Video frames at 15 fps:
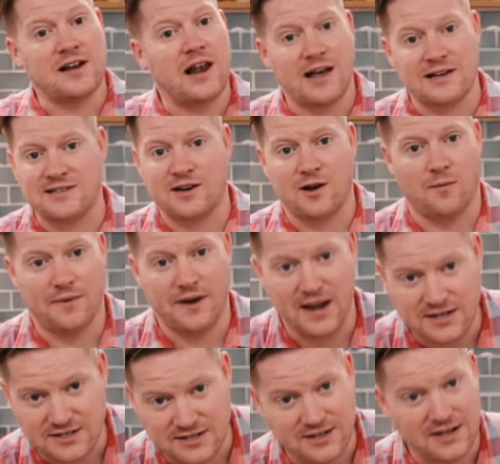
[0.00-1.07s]
a classic
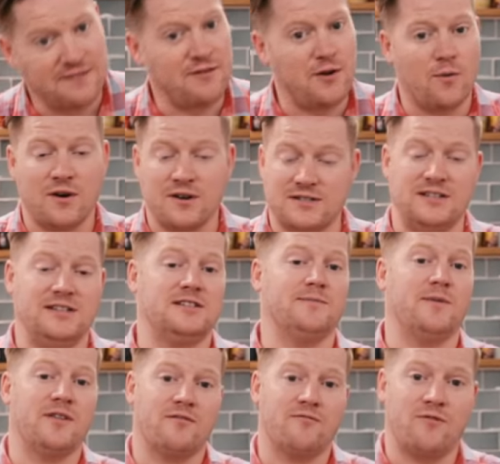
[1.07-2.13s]
combination. If you wanna see
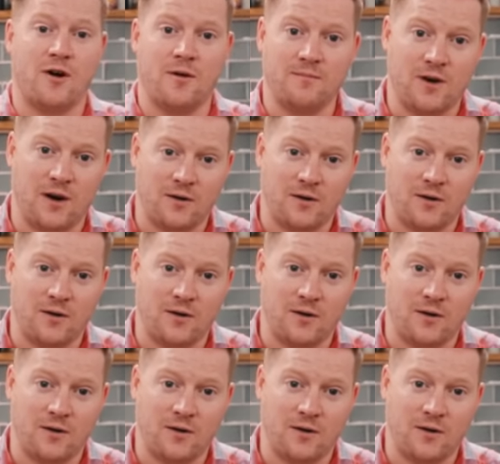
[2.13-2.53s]
some other rum